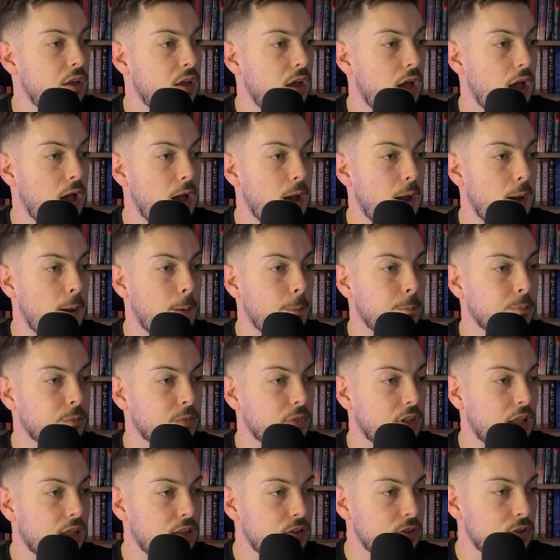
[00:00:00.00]
And
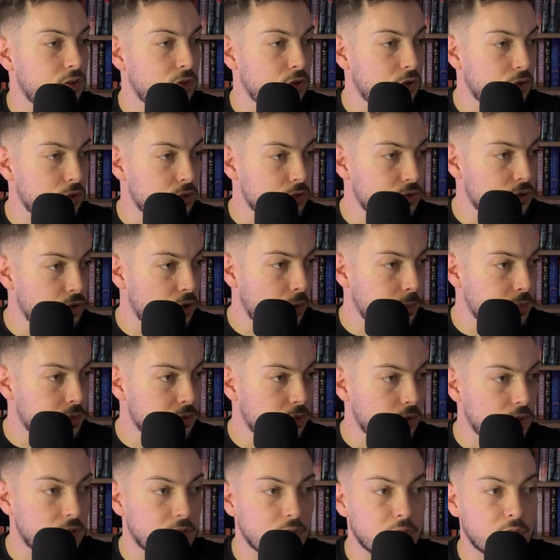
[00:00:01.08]
those cops
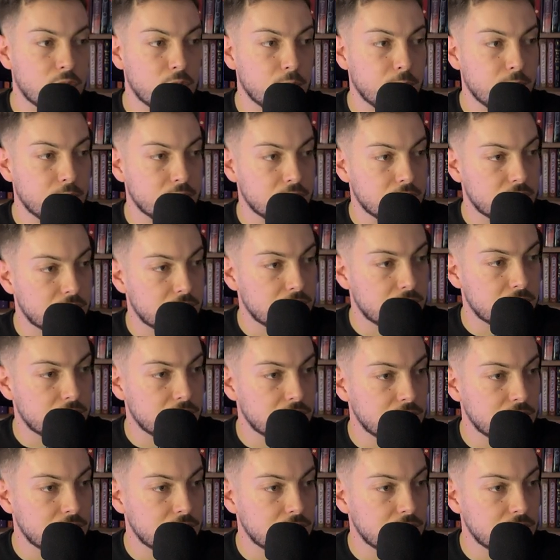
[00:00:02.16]
look a little bit,